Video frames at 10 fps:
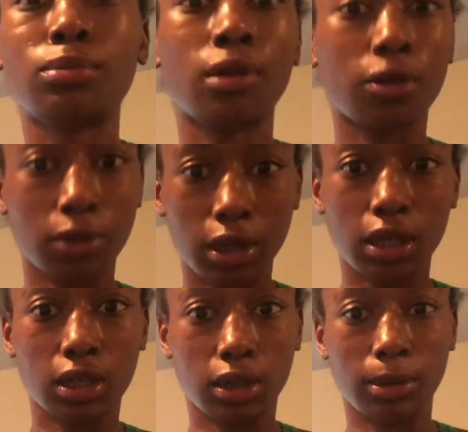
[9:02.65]

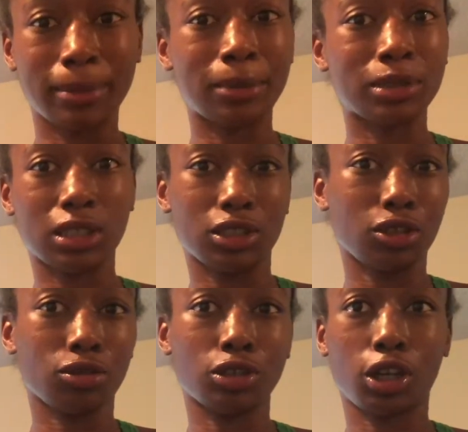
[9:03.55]
broken, and my mama said she's
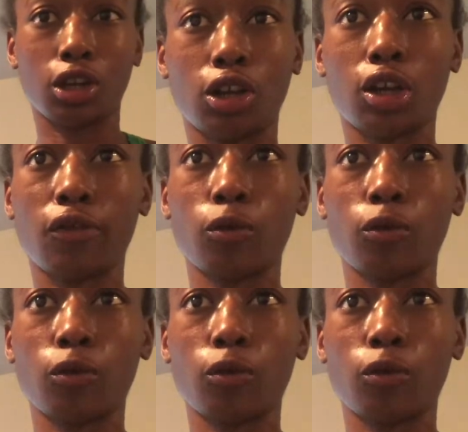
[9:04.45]
gonna turn it off.